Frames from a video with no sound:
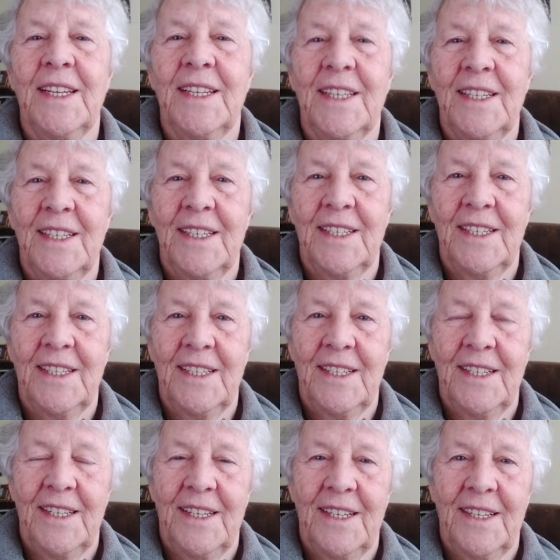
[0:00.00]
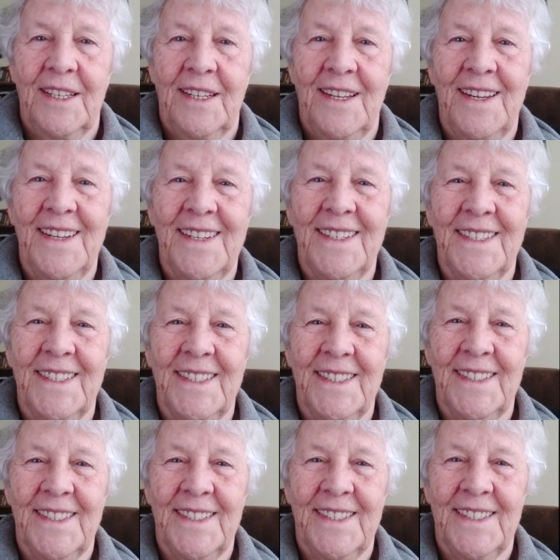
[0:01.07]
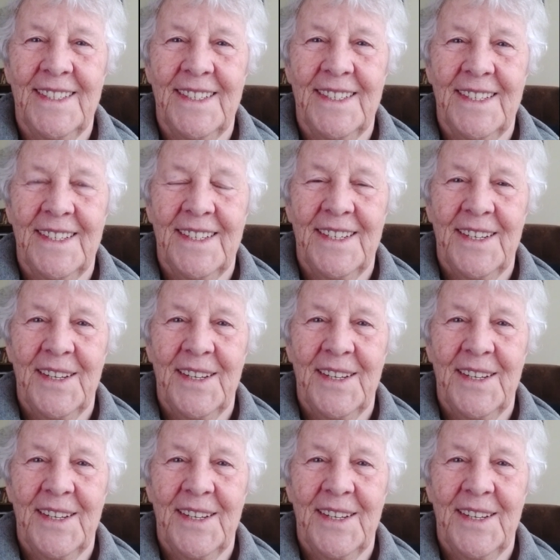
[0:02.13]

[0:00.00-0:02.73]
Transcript: Nobody speaks.